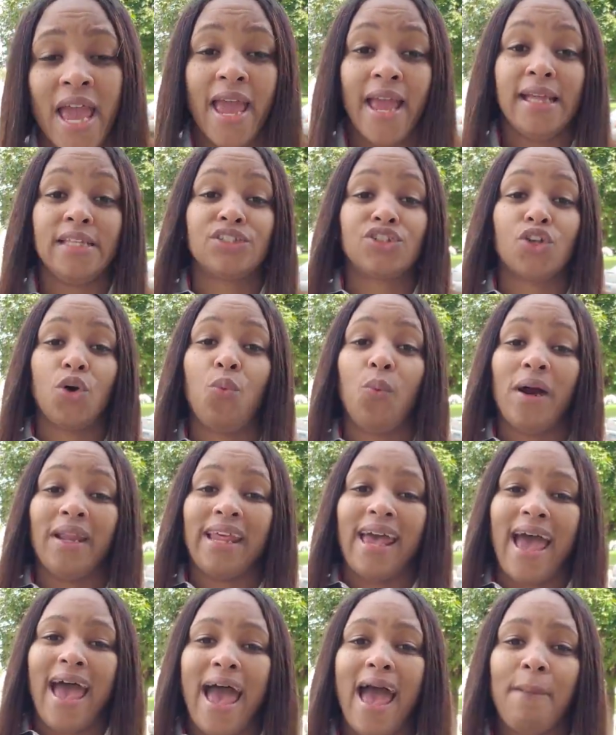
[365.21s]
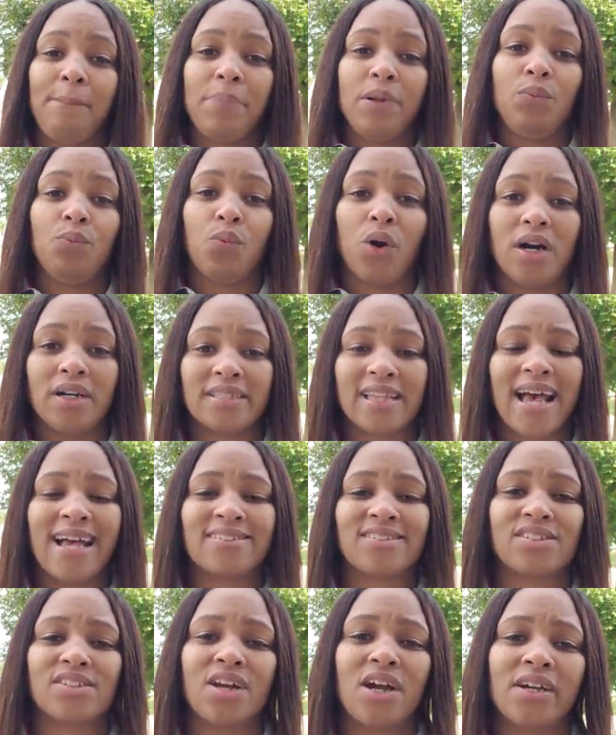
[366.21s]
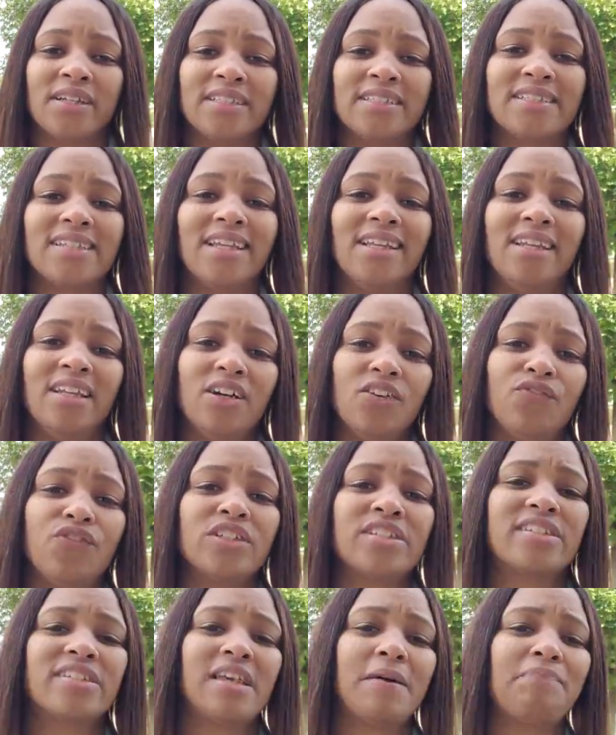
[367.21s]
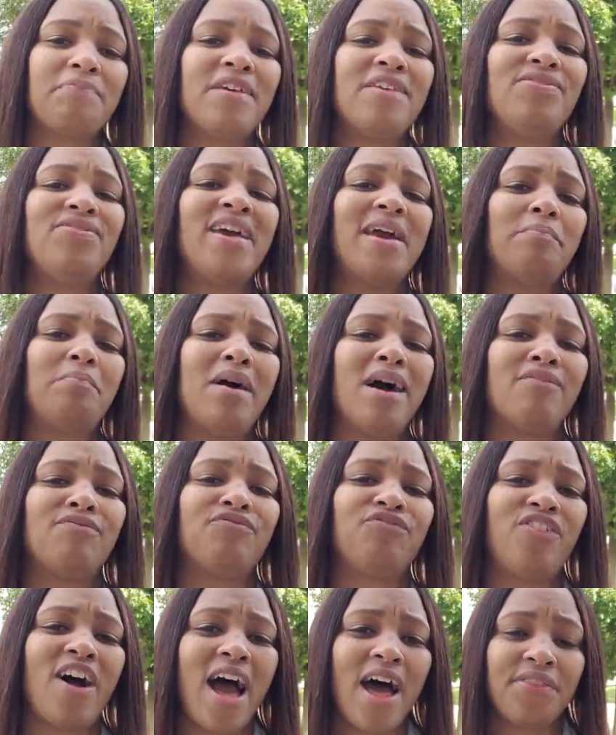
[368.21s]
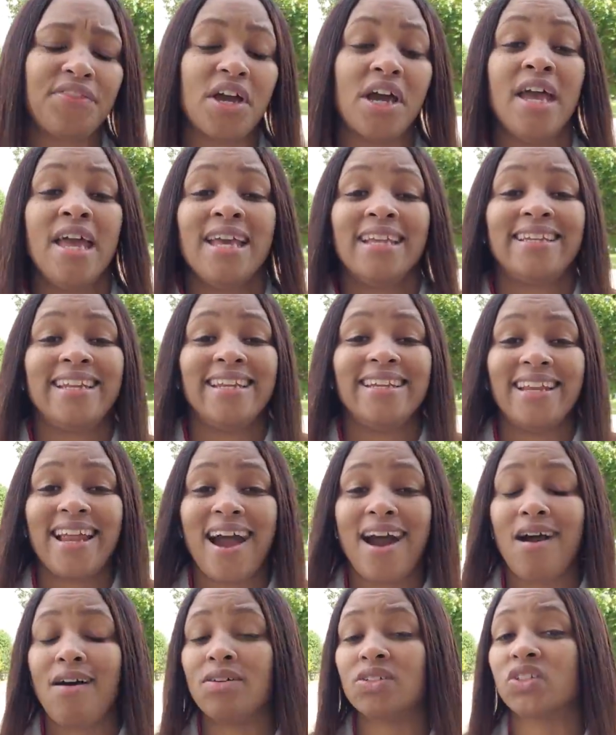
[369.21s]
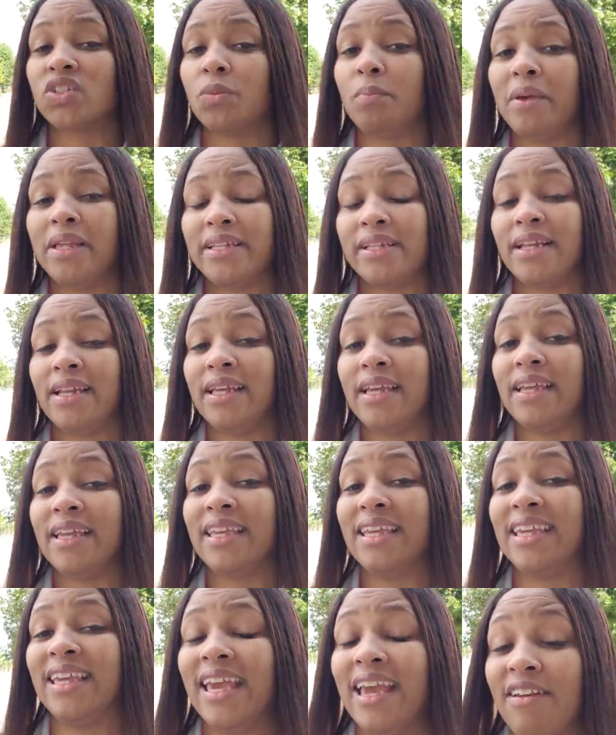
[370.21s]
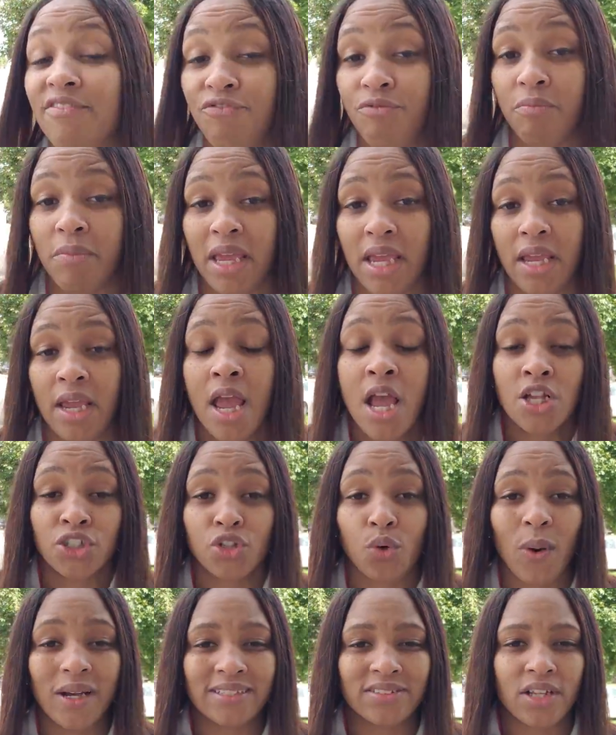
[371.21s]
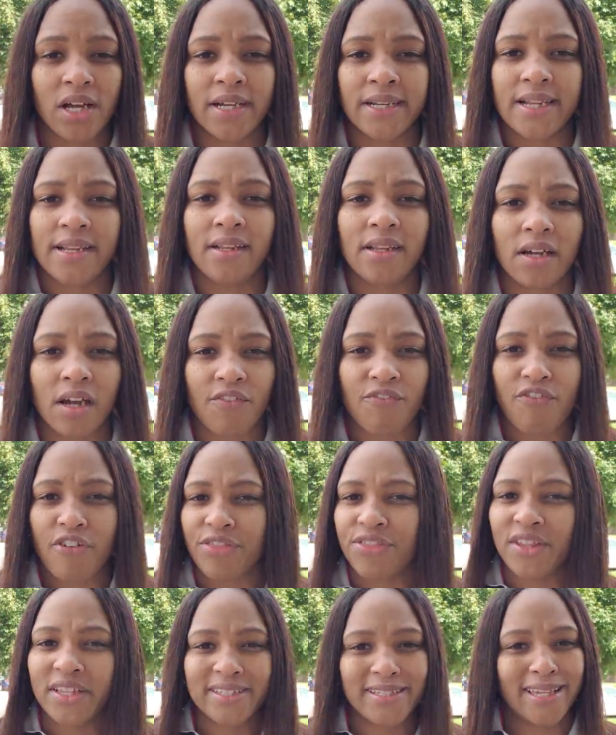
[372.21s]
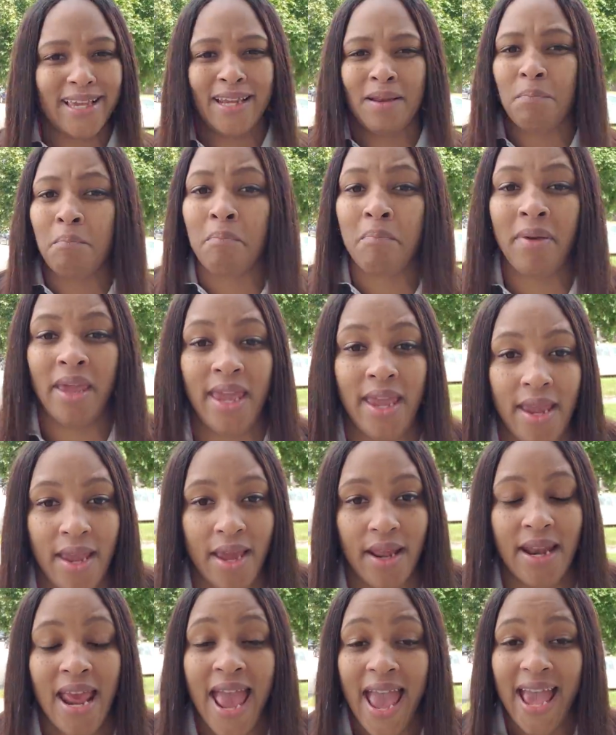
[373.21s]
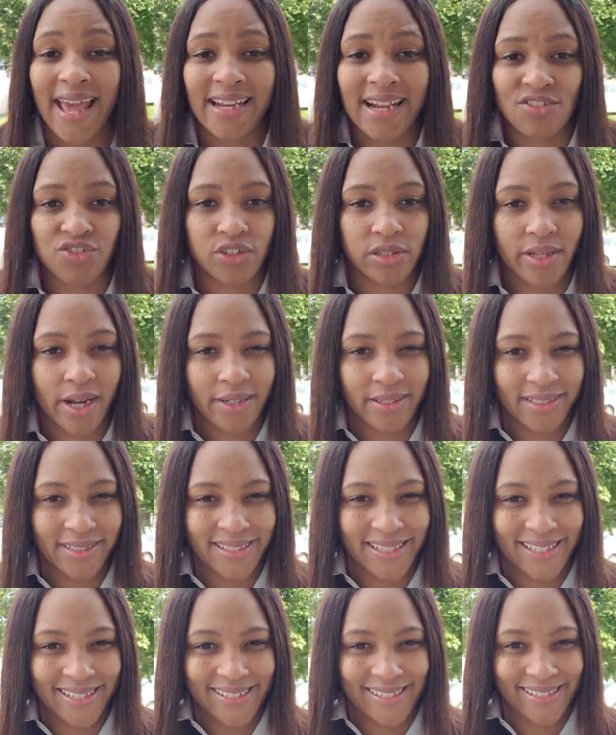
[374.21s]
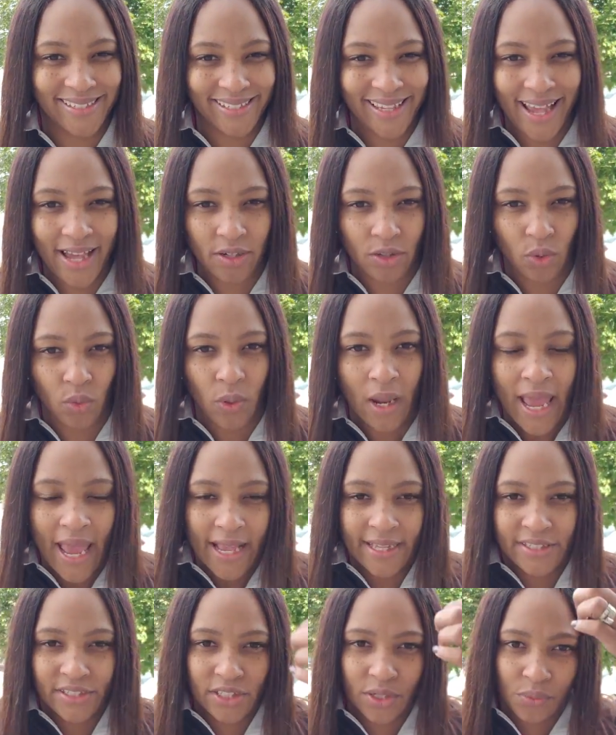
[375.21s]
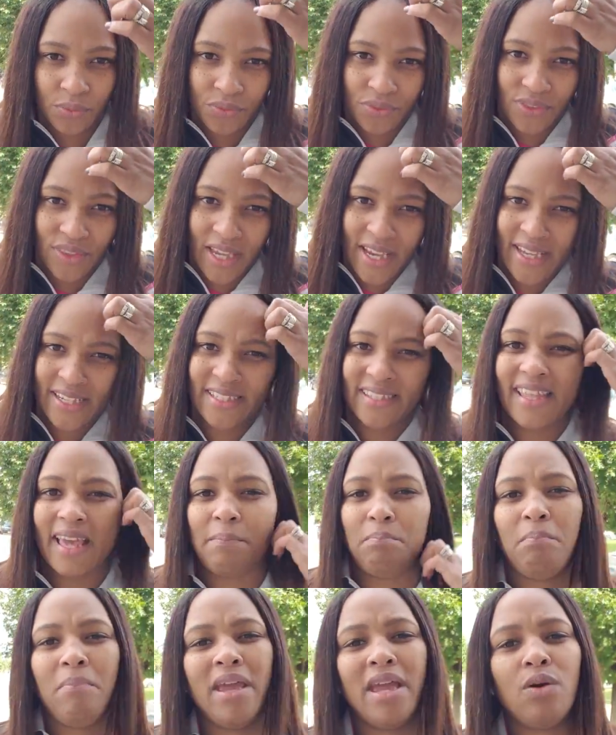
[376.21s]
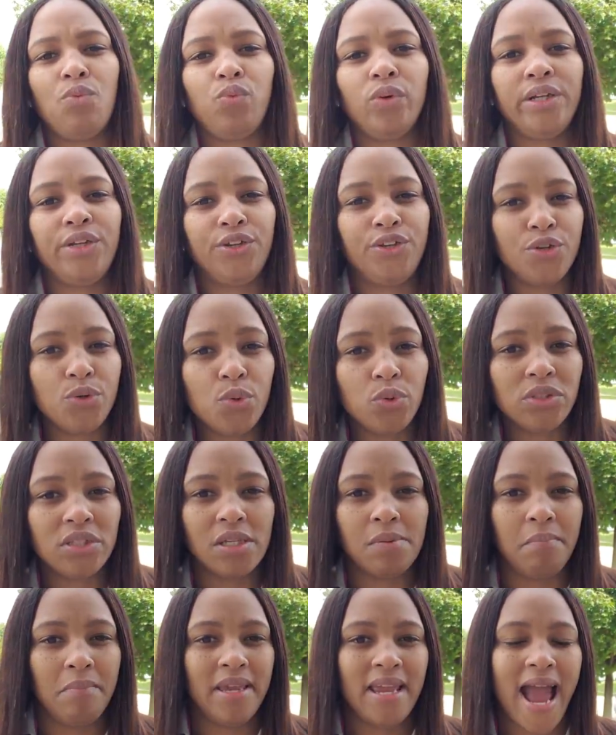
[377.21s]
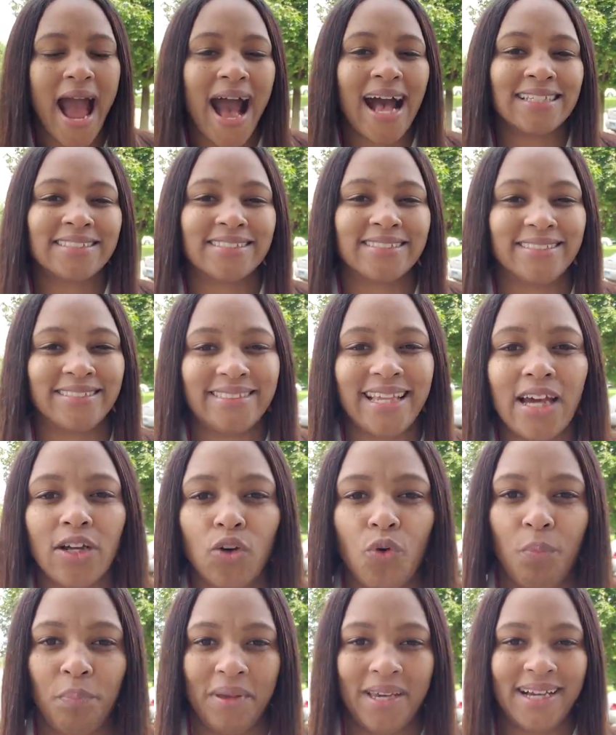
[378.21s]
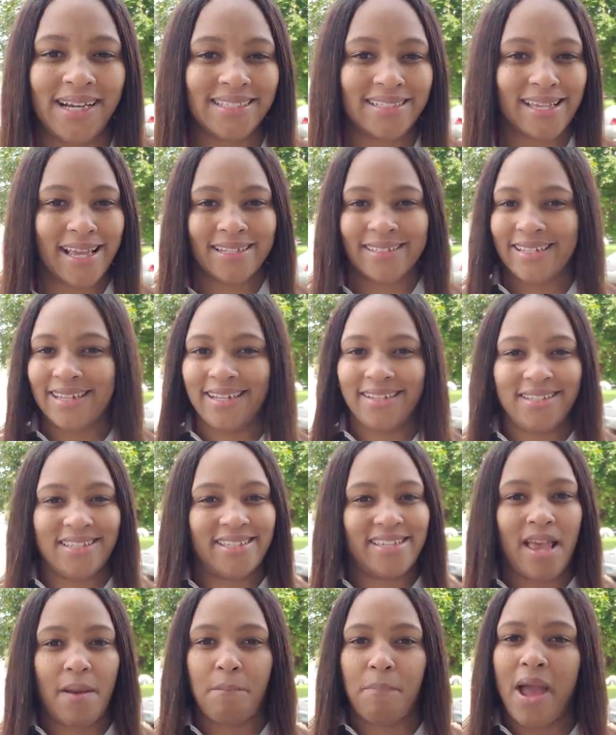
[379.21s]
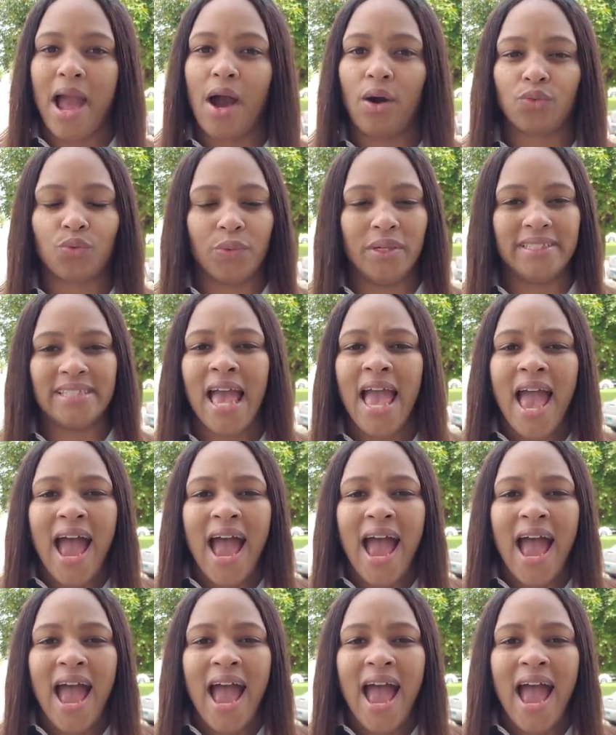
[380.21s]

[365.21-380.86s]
And so what happened was I started to look for something that my father did not ultimately give me. So I started looking for this in men, and I started to settle. And certain things that men would do to me, I settled because I didn't set boundaries.